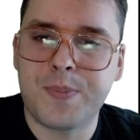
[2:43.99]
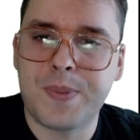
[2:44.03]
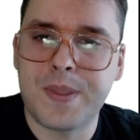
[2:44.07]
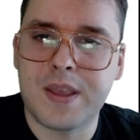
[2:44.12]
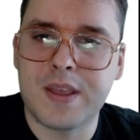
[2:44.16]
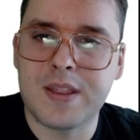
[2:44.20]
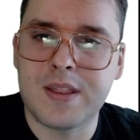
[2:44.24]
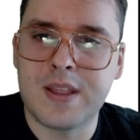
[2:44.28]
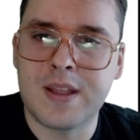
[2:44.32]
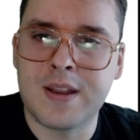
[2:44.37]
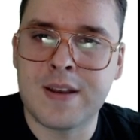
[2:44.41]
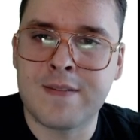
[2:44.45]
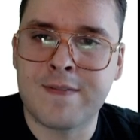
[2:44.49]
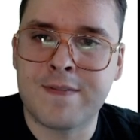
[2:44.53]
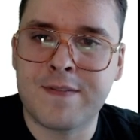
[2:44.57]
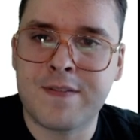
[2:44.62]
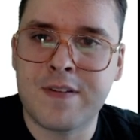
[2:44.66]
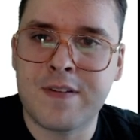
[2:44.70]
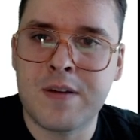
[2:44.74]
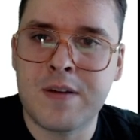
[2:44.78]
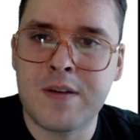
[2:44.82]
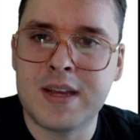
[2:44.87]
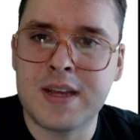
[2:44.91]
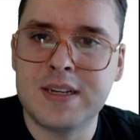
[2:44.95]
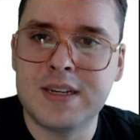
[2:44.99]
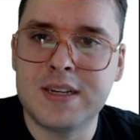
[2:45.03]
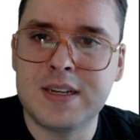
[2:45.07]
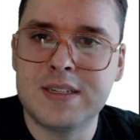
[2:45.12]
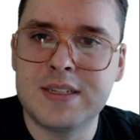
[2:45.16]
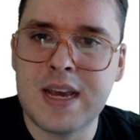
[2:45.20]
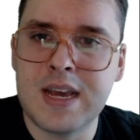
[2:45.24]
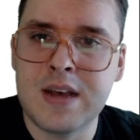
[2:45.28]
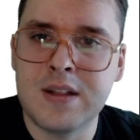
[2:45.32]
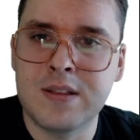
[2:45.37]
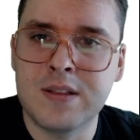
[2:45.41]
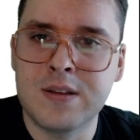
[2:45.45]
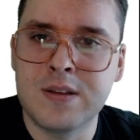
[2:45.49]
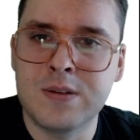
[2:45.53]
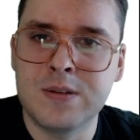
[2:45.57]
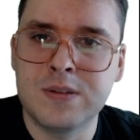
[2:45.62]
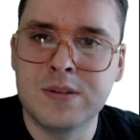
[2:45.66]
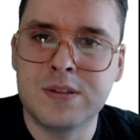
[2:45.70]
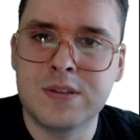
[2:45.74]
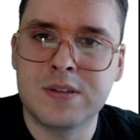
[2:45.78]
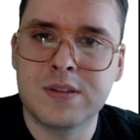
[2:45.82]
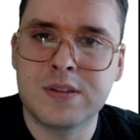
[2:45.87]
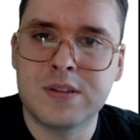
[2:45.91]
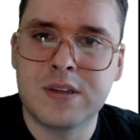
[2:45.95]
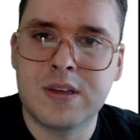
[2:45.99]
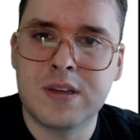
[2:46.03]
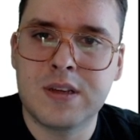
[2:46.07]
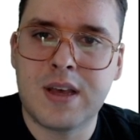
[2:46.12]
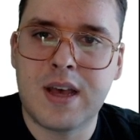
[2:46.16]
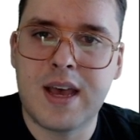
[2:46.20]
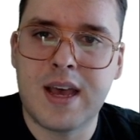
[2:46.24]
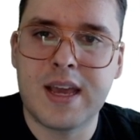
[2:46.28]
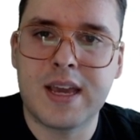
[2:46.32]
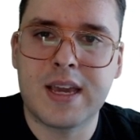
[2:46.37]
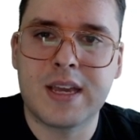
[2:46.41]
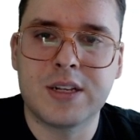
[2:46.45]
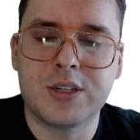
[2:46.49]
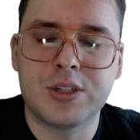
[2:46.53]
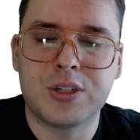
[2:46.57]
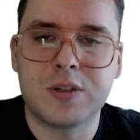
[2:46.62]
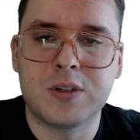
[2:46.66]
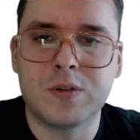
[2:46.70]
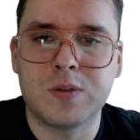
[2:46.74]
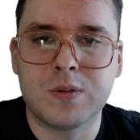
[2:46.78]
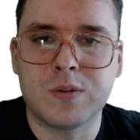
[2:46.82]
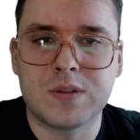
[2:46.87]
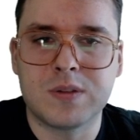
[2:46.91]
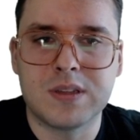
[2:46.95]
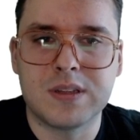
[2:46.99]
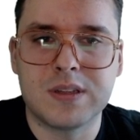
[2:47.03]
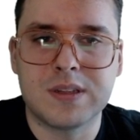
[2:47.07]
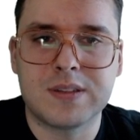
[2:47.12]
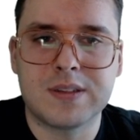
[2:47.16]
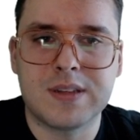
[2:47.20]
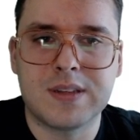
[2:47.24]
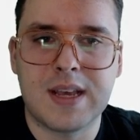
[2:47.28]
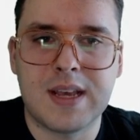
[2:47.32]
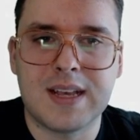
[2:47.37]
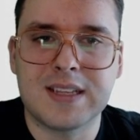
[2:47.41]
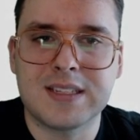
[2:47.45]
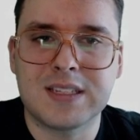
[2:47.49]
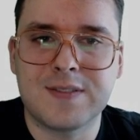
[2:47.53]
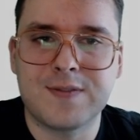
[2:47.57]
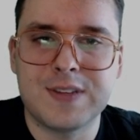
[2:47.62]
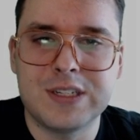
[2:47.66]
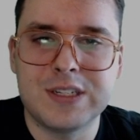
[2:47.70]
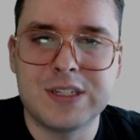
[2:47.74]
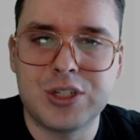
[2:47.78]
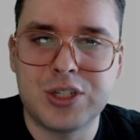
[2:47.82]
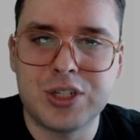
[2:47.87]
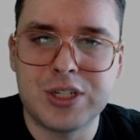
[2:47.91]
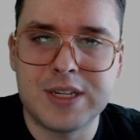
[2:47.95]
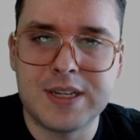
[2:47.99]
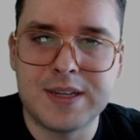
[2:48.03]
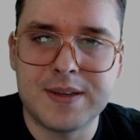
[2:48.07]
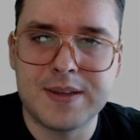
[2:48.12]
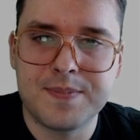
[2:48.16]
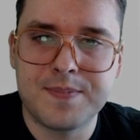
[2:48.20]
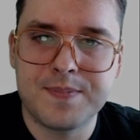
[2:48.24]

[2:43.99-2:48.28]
And then from my downloads, I can choose this SVG.